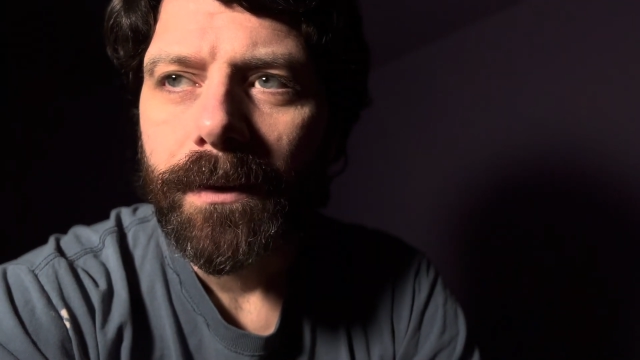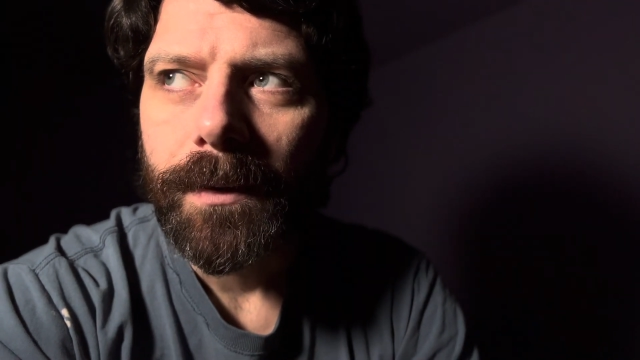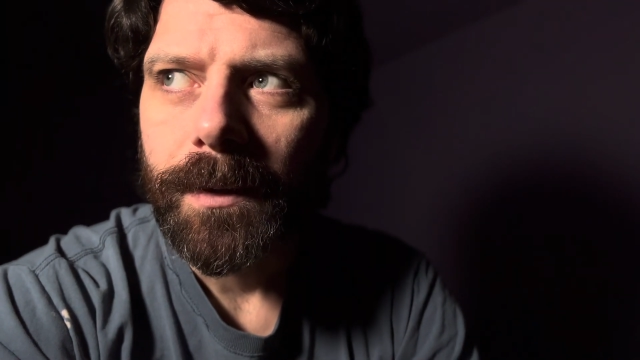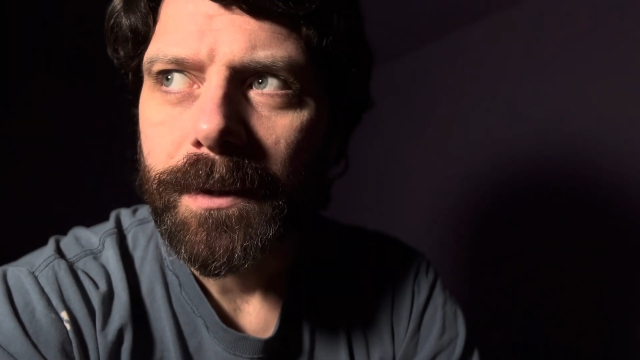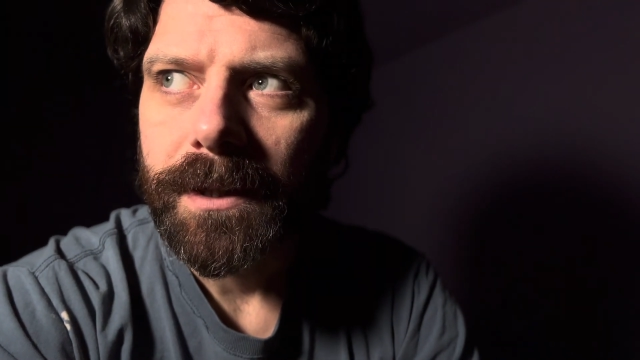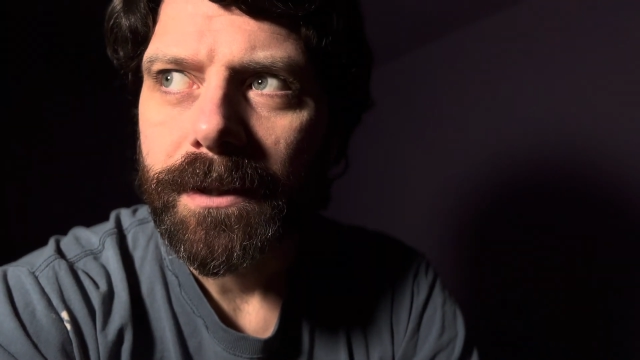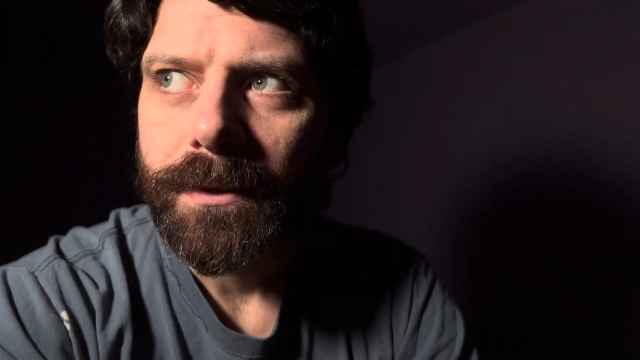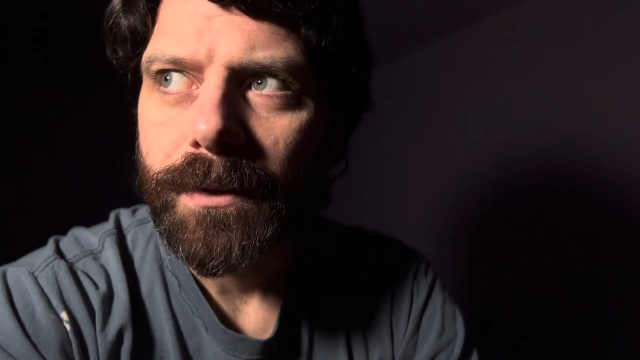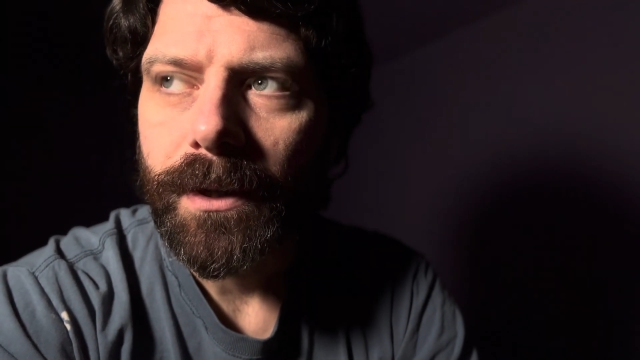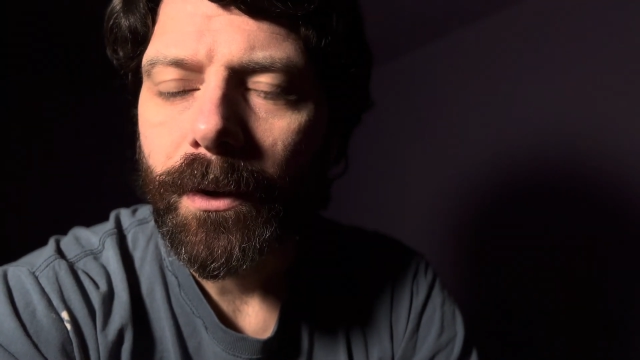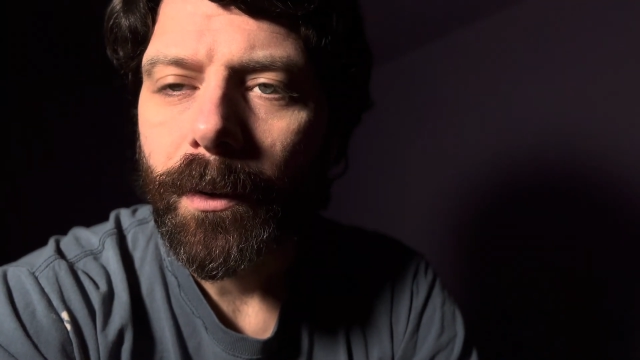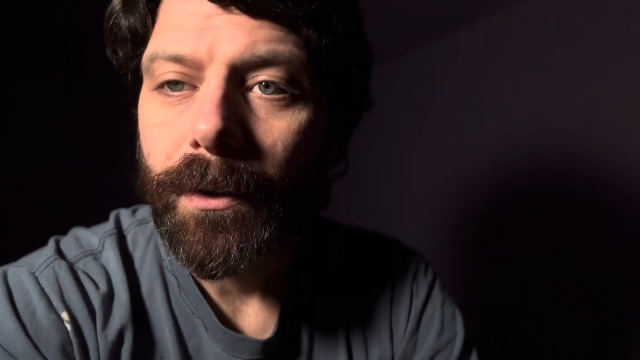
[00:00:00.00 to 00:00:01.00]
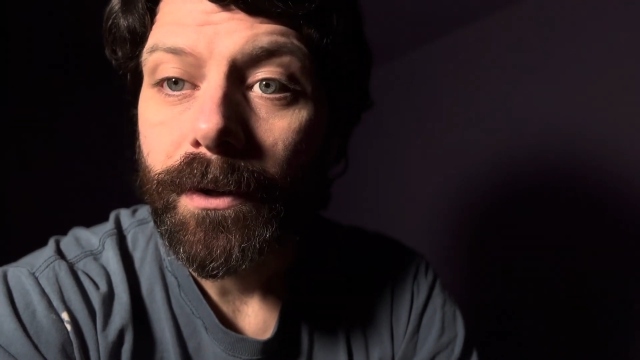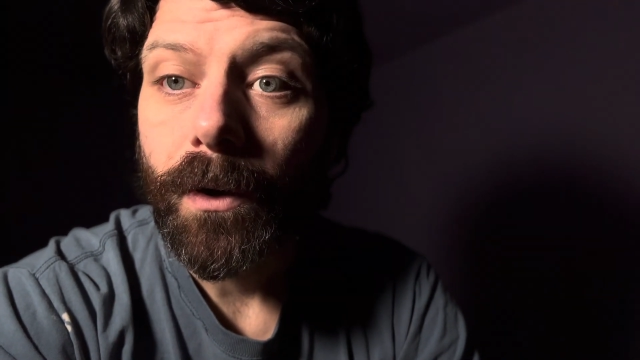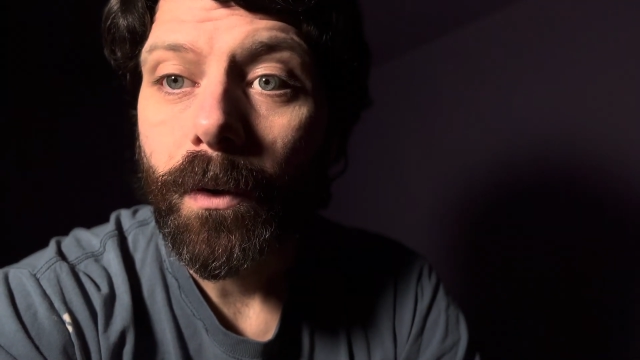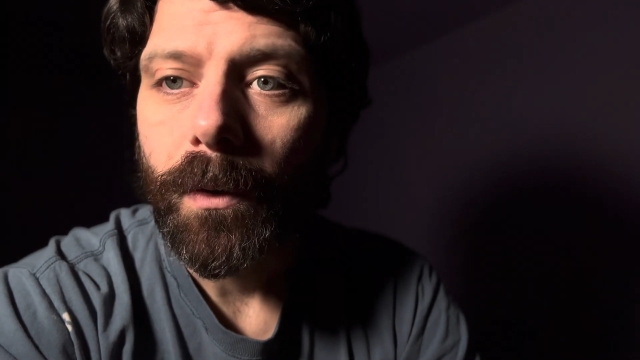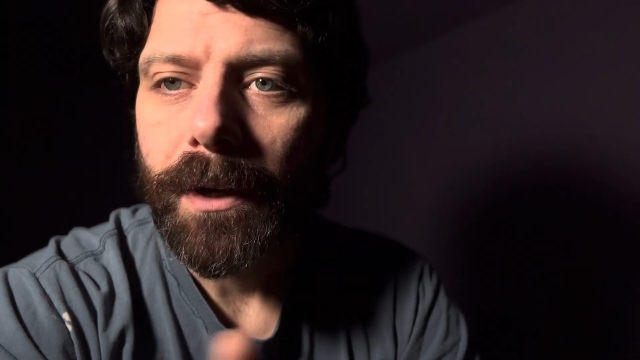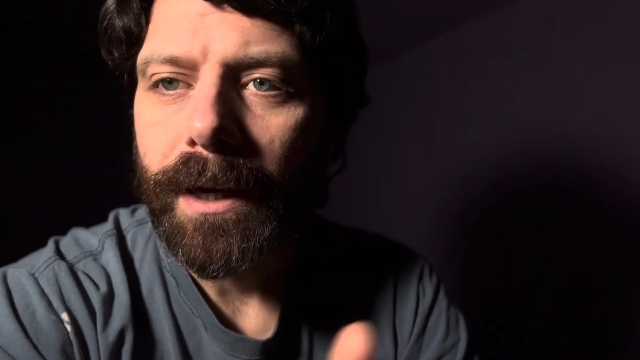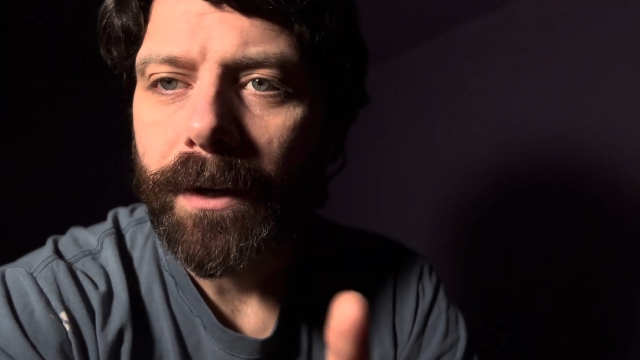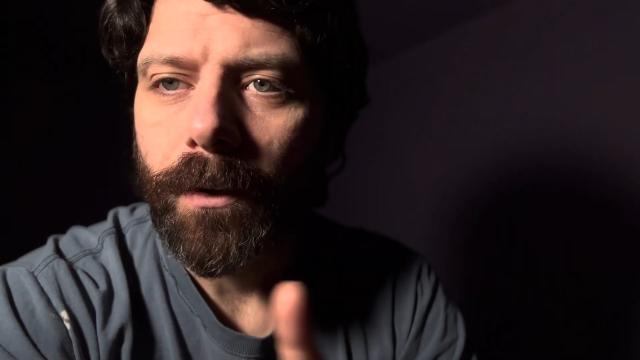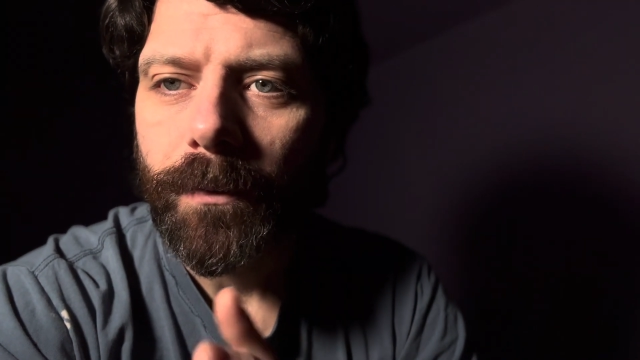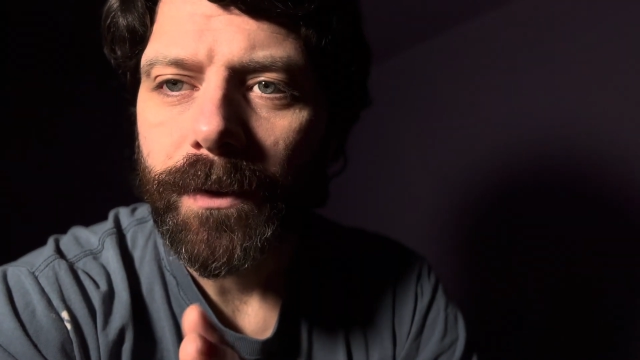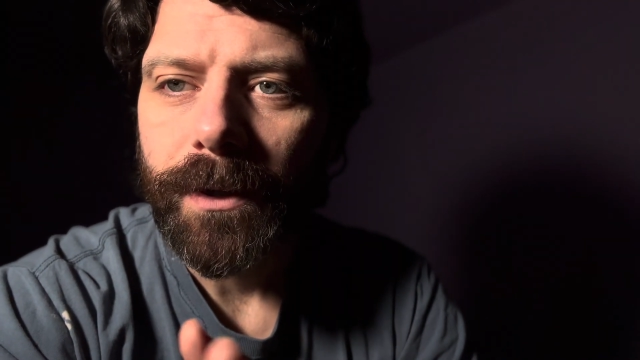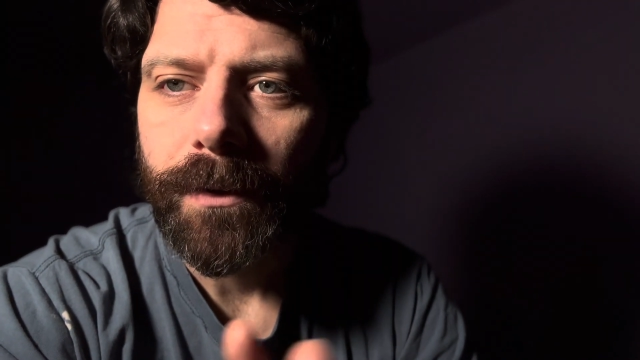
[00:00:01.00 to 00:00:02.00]
What else was I going to? Oh, yeah,
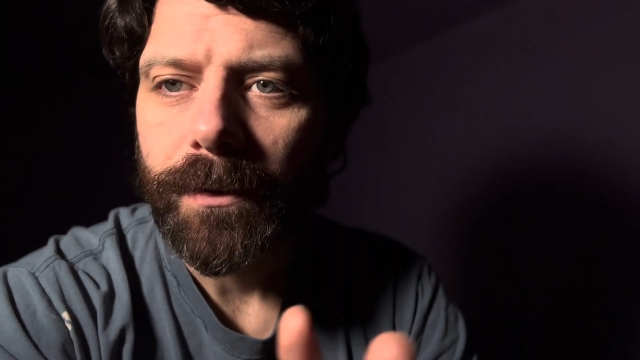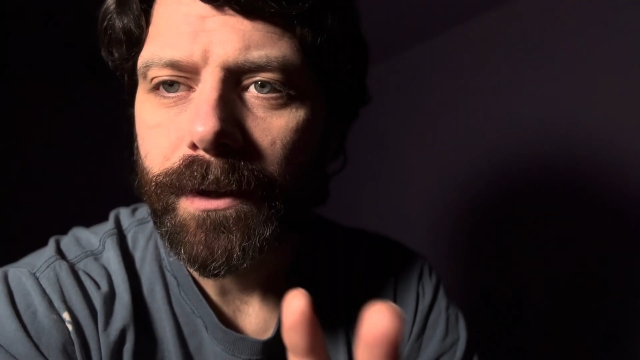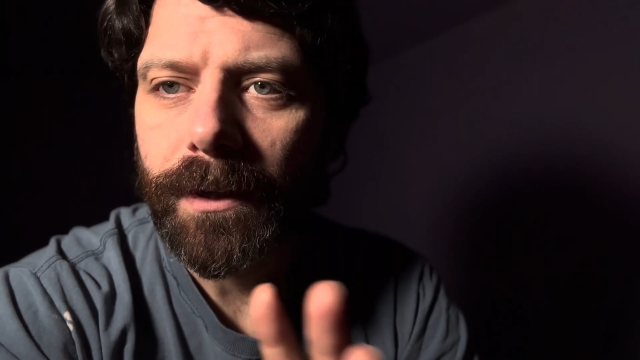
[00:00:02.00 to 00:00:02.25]
hopefully